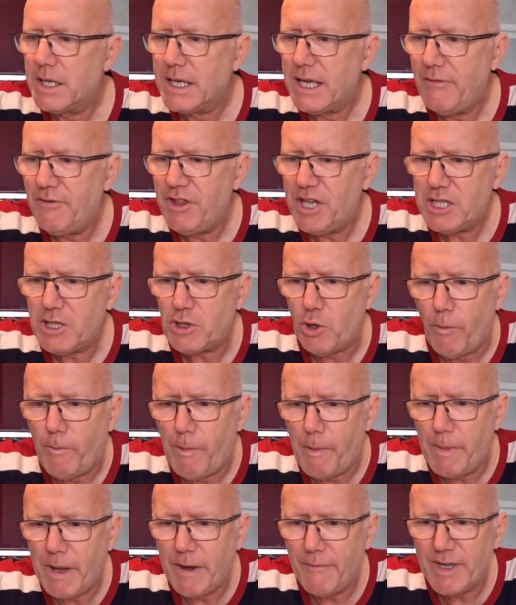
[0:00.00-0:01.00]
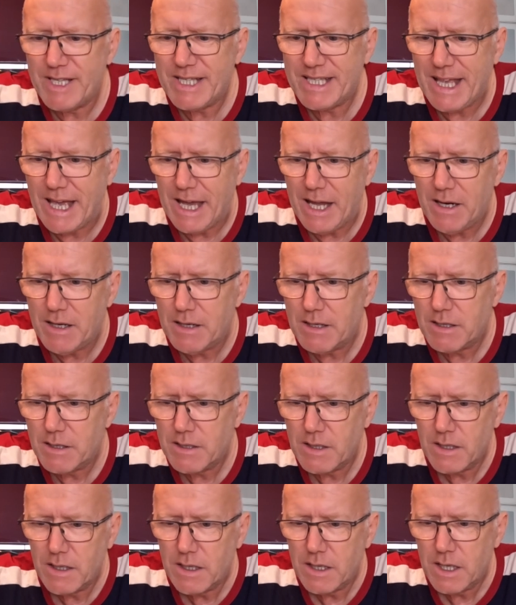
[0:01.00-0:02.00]
Give the soup a bit of a stir,
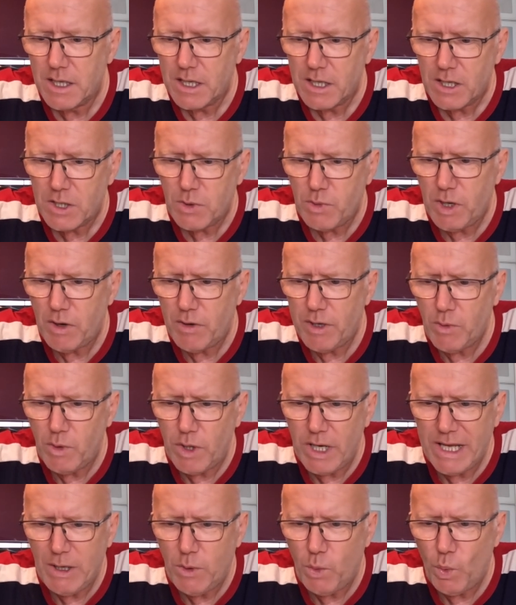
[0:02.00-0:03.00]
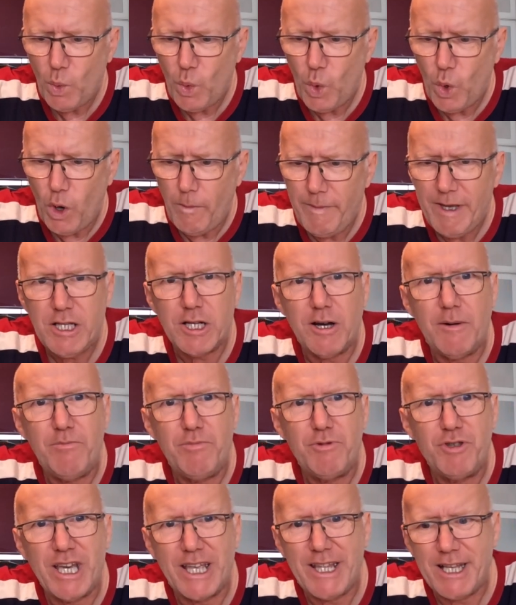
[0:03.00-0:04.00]
because we only want to warm it
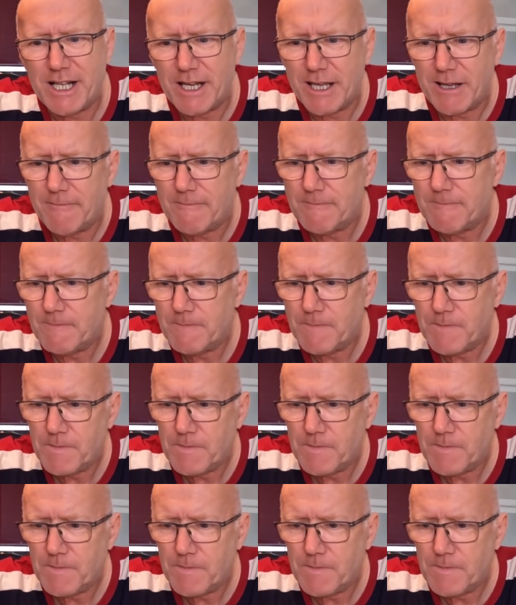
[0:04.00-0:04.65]
up gently.